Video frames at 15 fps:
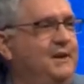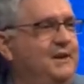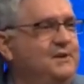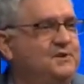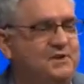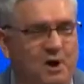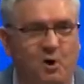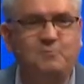
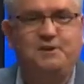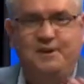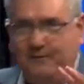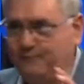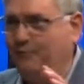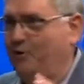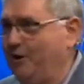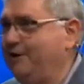so
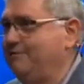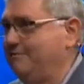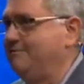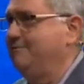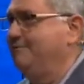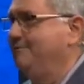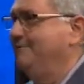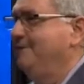different,
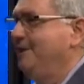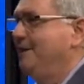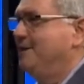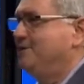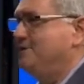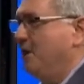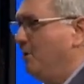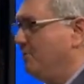
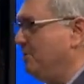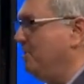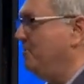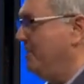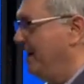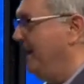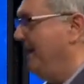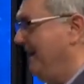so
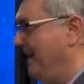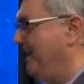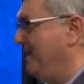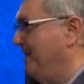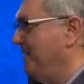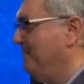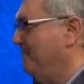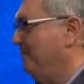unique,